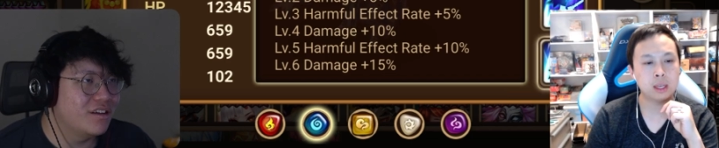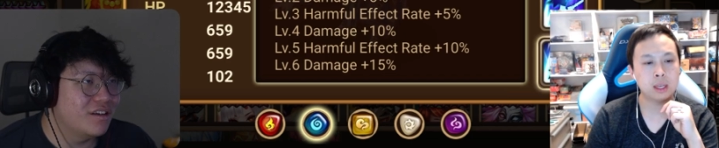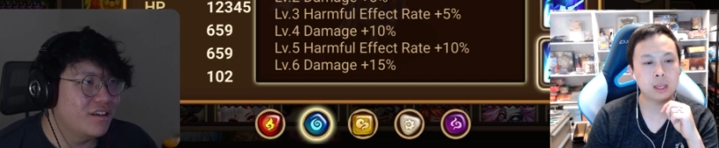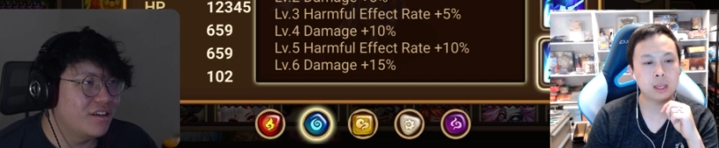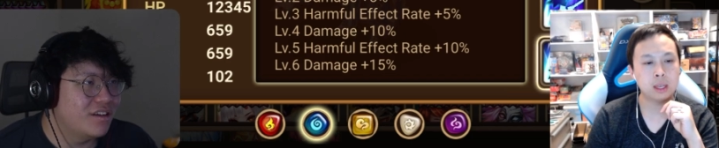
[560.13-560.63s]

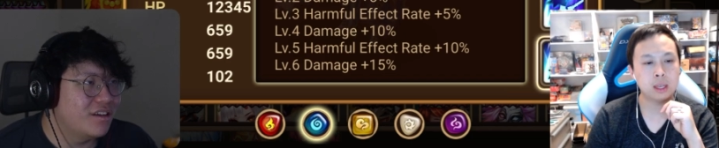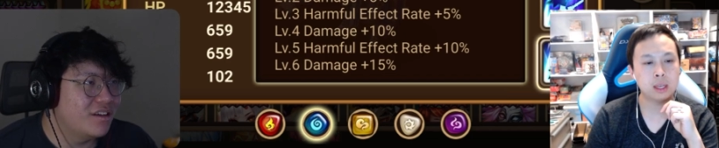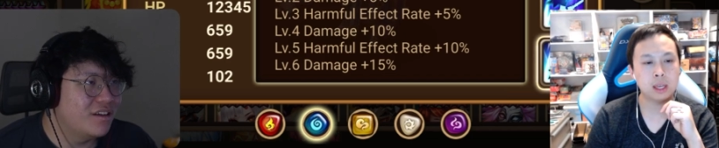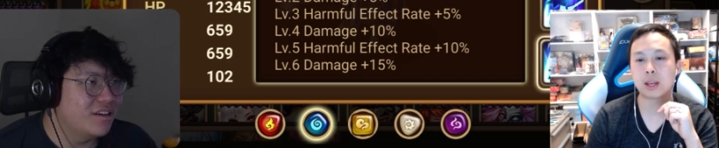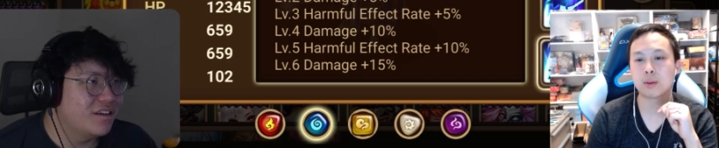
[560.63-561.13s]
Speaker 1: Yeah,
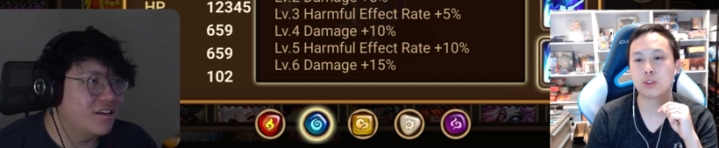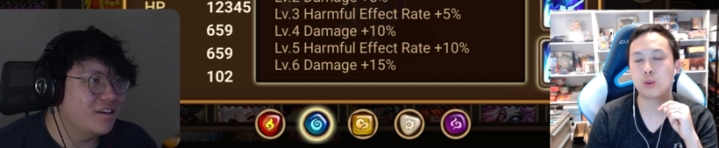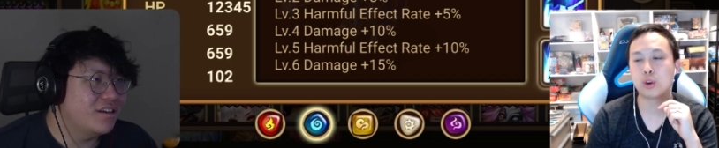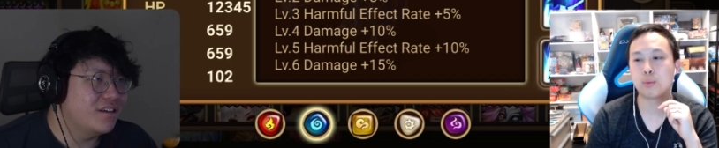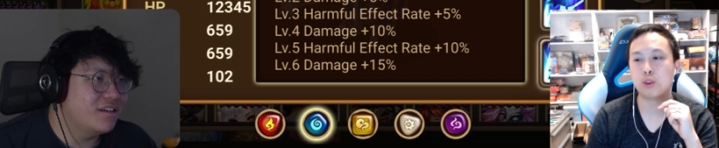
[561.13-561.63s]
because the thing
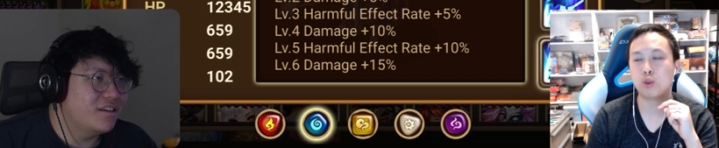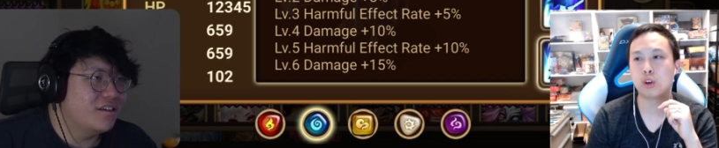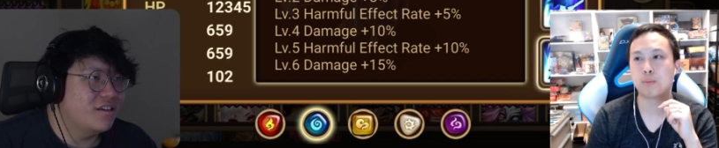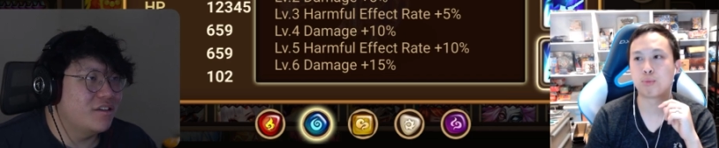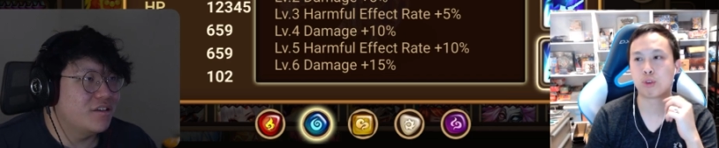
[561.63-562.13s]
was you could
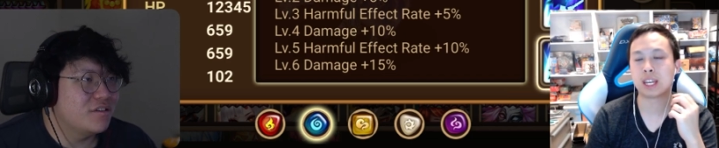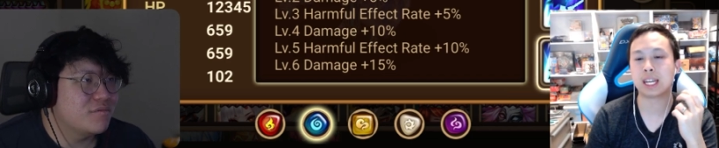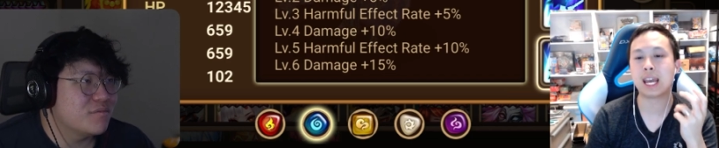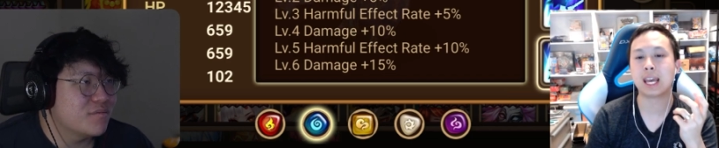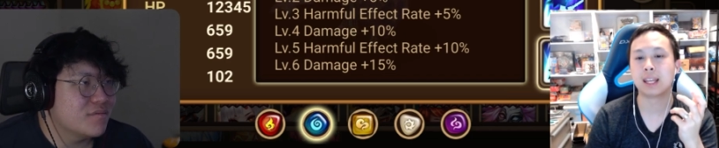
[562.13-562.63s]
you could bring
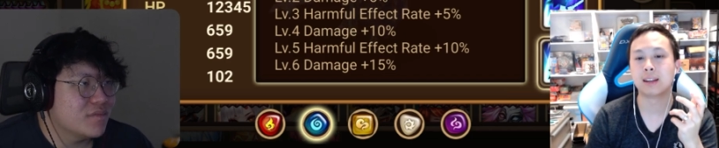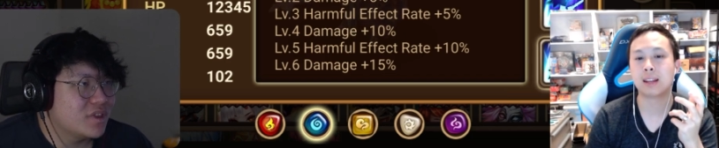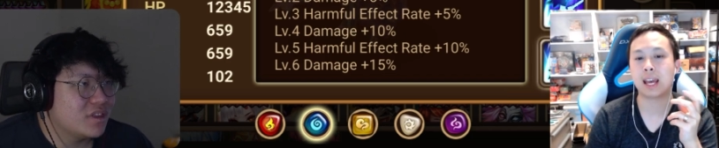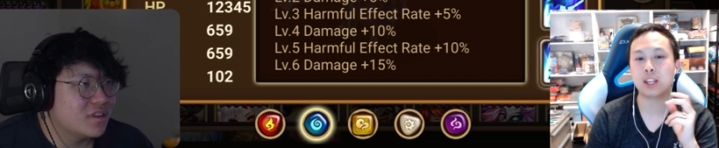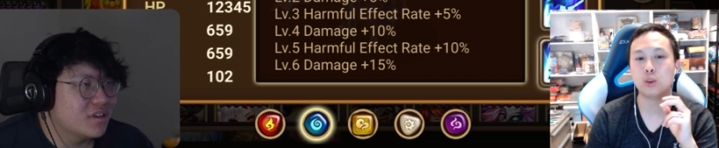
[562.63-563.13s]
it
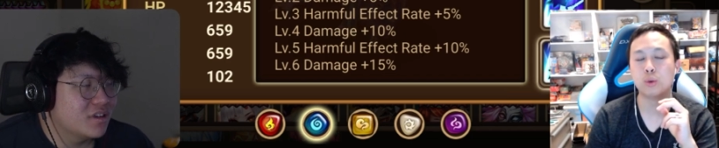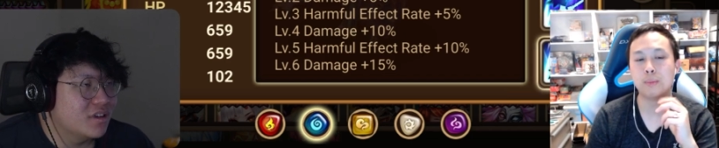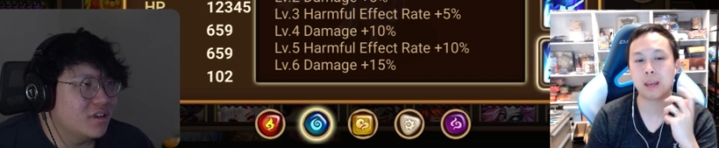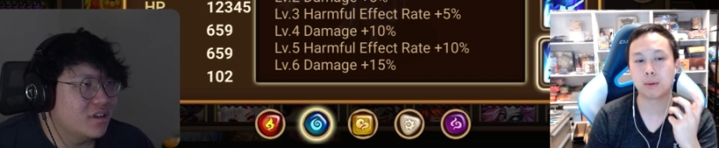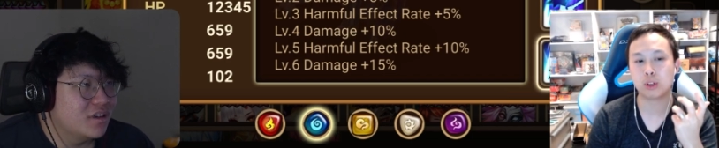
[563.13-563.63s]
in and you
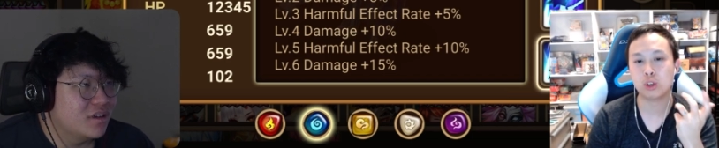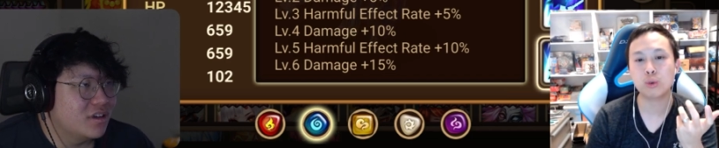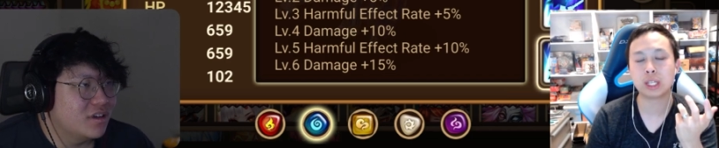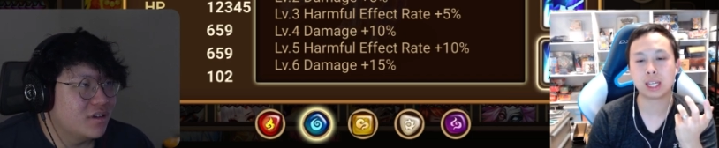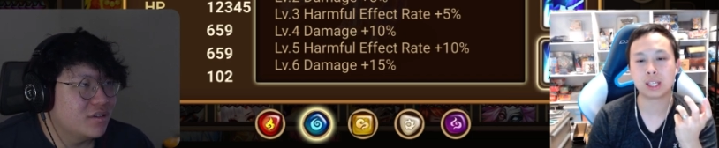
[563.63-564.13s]
would be able to
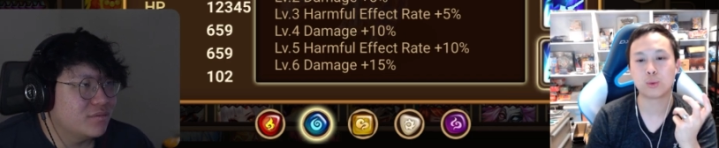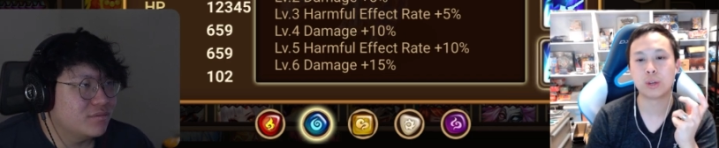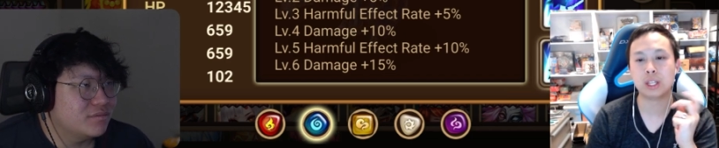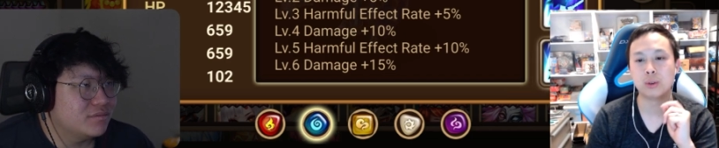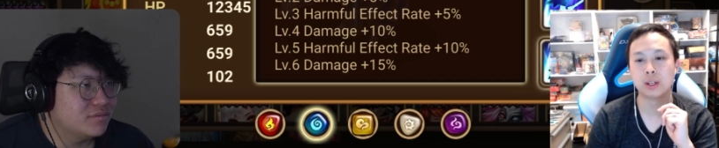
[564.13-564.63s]
use it against
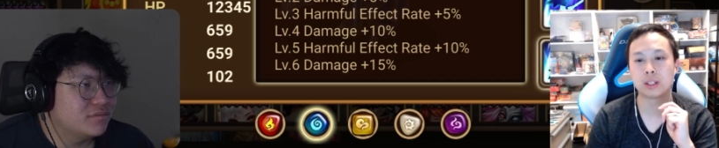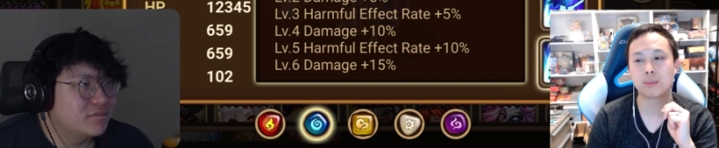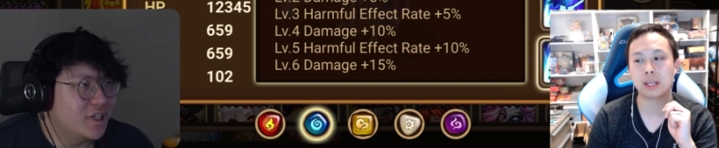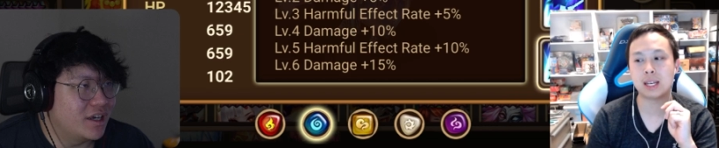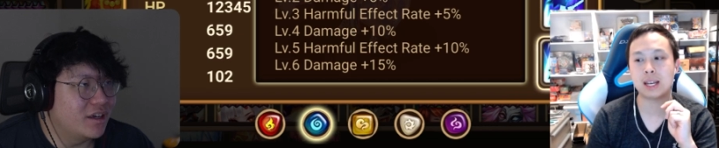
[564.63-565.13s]
wind units.
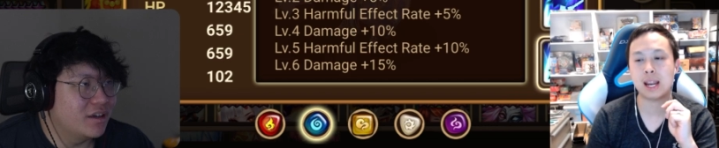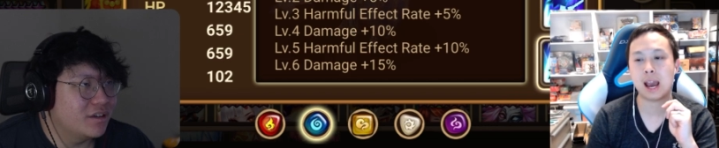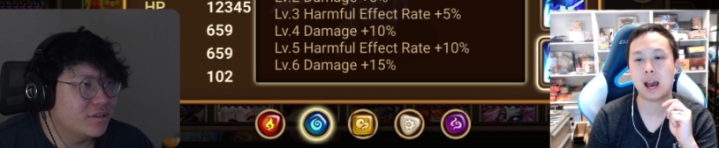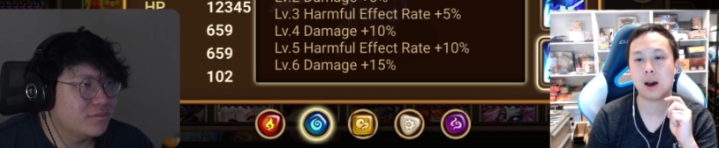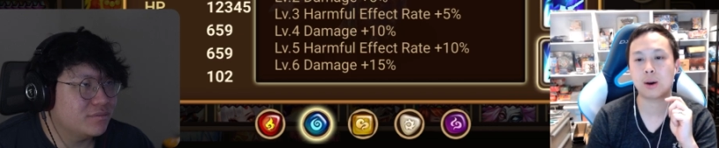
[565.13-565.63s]
But yeah, yeah.
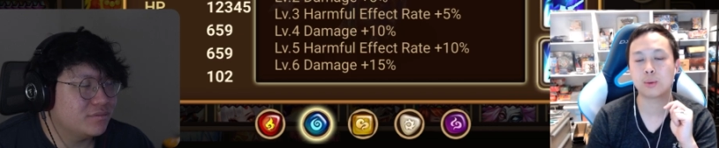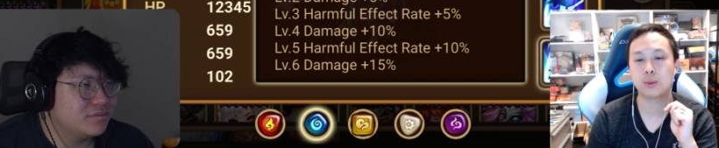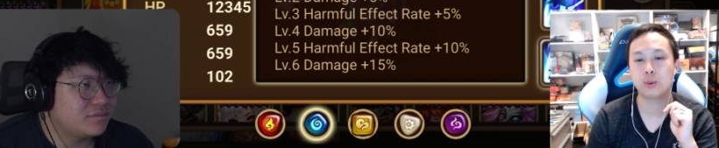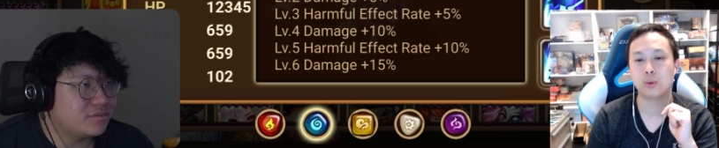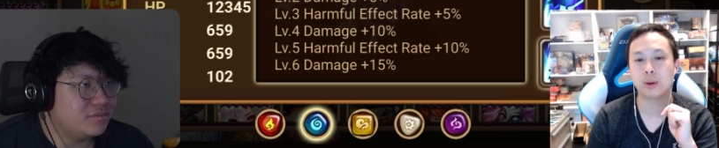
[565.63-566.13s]
now
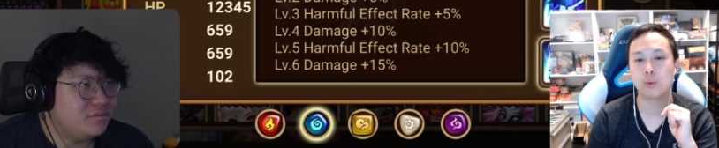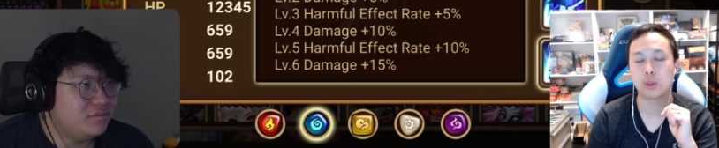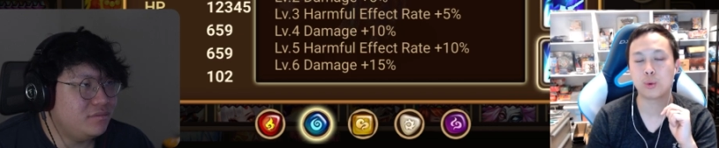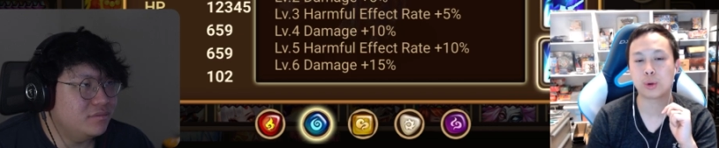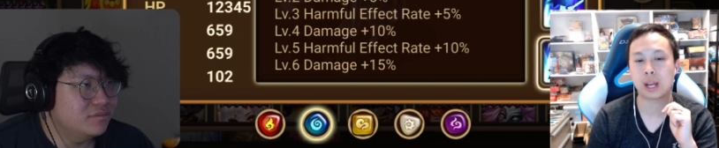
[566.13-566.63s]
you it,
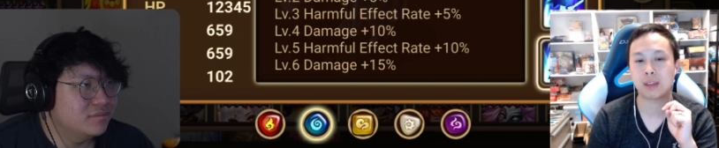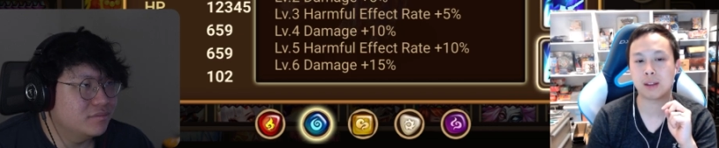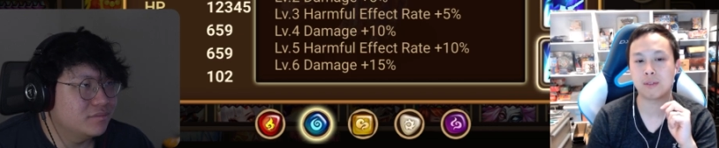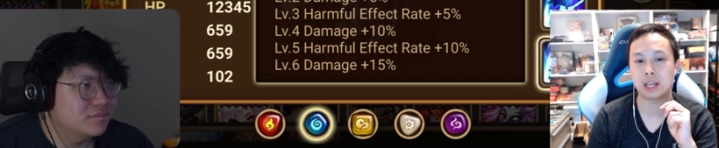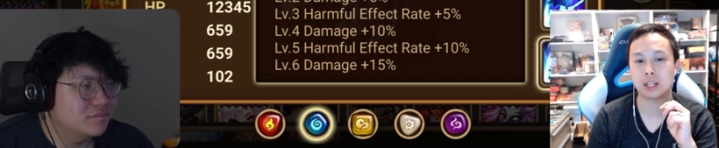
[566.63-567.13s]
you won't have
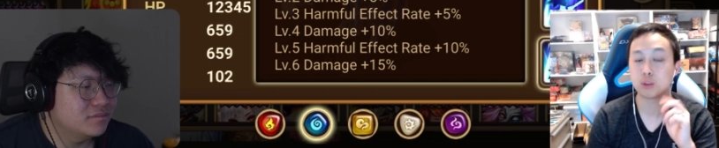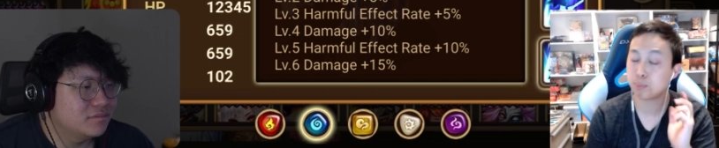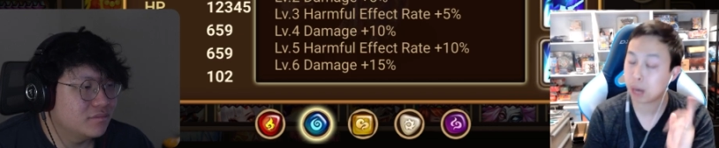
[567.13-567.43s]
that advantage.